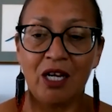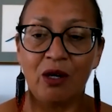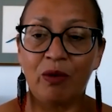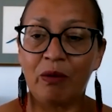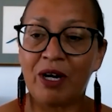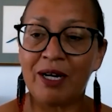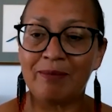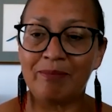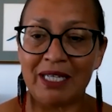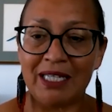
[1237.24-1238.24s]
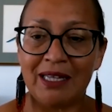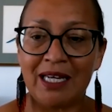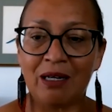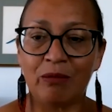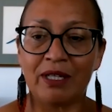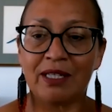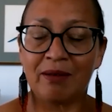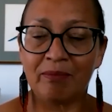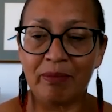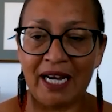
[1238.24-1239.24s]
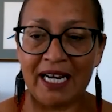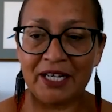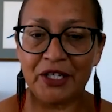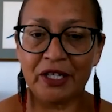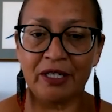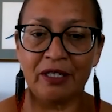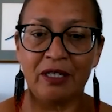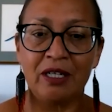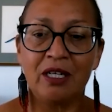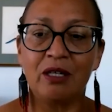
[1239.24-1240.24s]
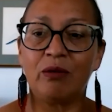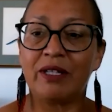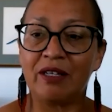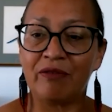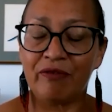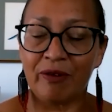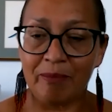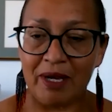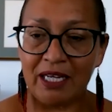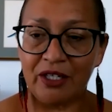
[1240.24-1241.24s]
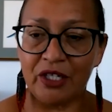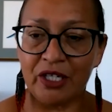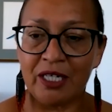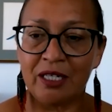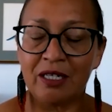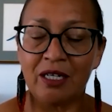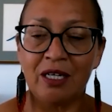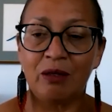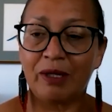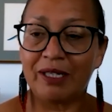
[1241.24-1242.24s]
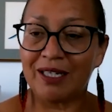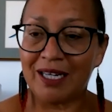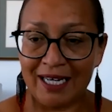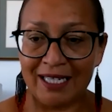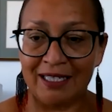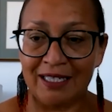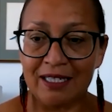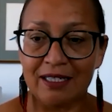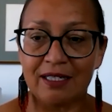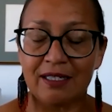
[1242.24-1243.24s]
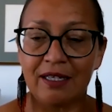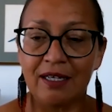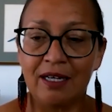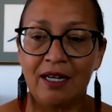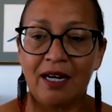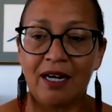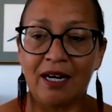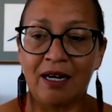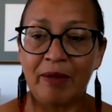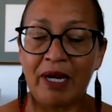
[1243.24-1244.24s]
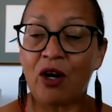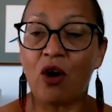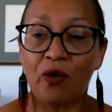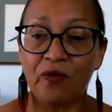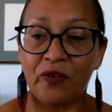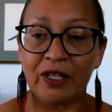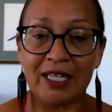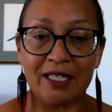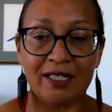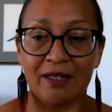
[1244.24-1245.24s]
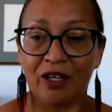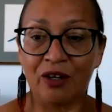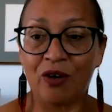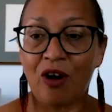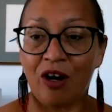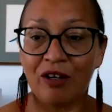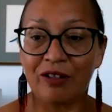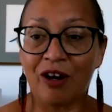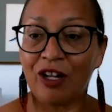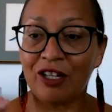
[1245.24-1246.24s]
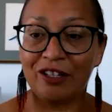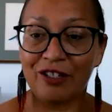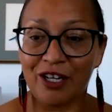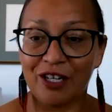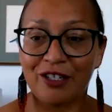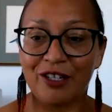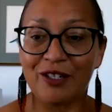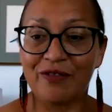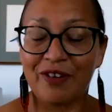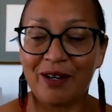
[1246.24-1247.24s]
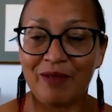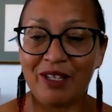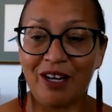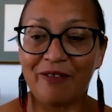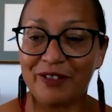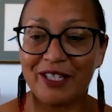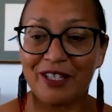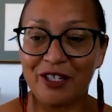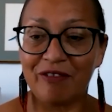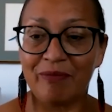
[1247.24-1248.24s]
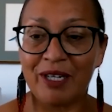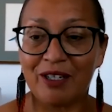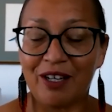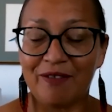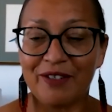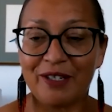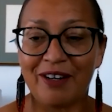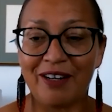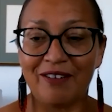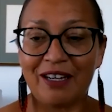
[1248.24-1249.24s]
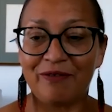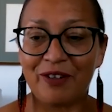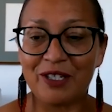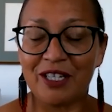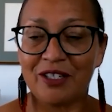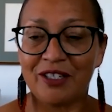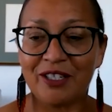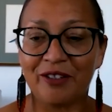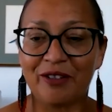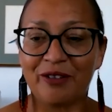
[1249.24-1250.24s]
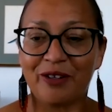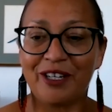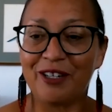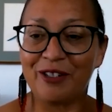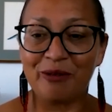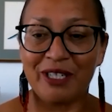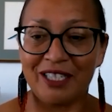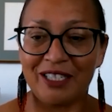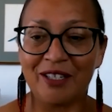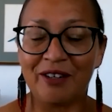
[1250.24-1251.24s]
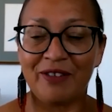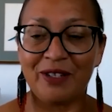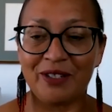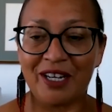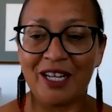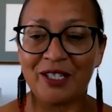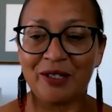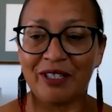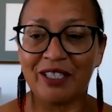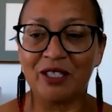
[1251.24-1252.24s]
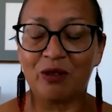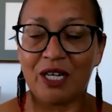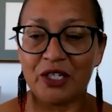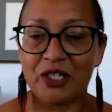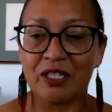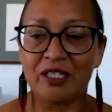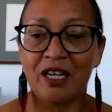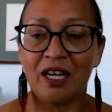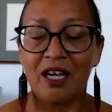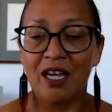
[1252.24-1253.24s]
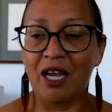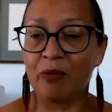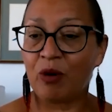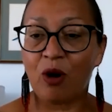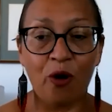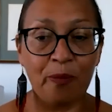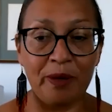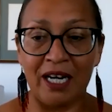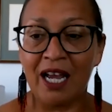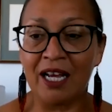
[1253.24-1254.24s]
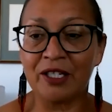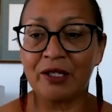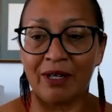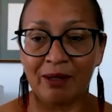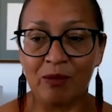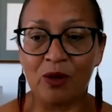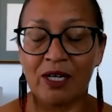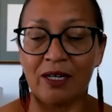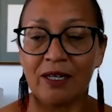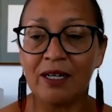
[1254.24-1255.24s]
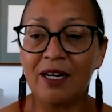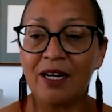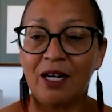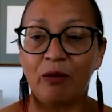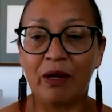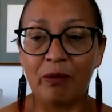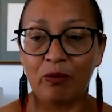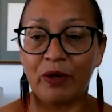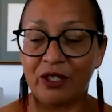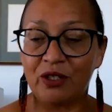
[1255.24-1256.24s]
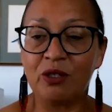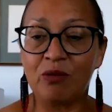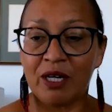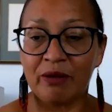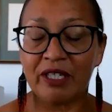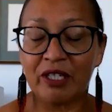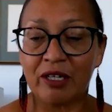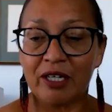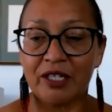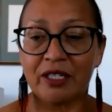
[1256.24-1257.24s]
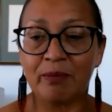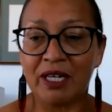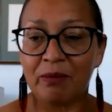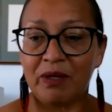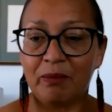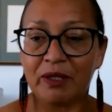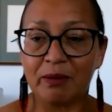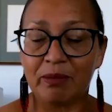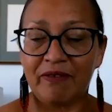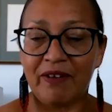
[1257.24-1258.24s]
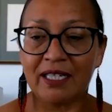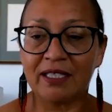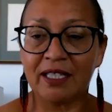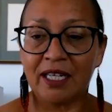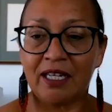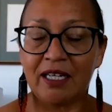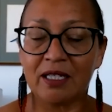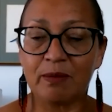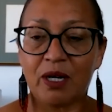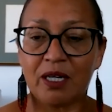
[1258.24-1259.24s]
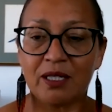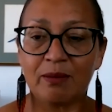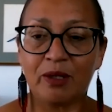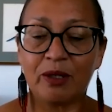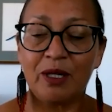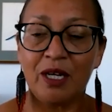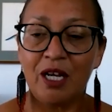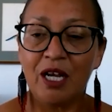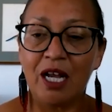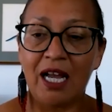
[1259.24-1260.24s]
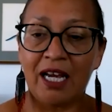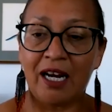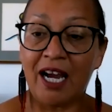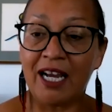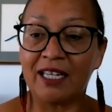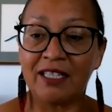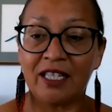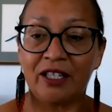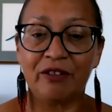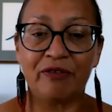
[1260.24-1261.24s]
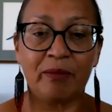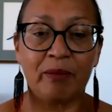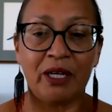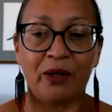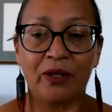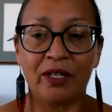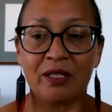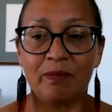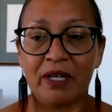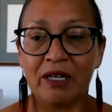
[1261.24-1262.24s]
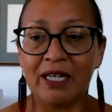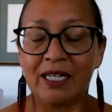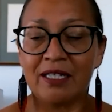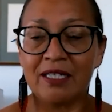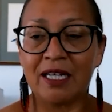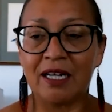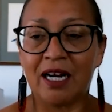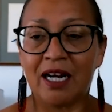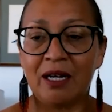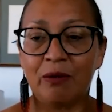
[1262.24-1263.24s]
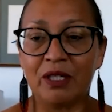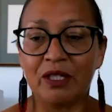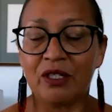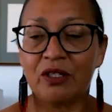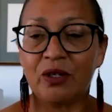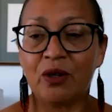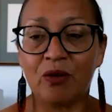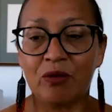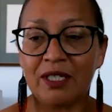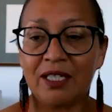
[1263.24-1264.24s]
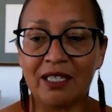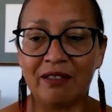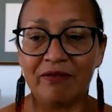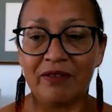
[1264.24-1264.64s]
We want to meet that with compassion, with information, with kindness. And hopefully, all of the doctors from the Office of the Chief Medical Officer at First Nations Health Authority are doing these interviews and answering these questions, and we're open to answering more. We do want to encourage as many people to be vaccinated as possible. And I can tell you from my own experience that I was so relieved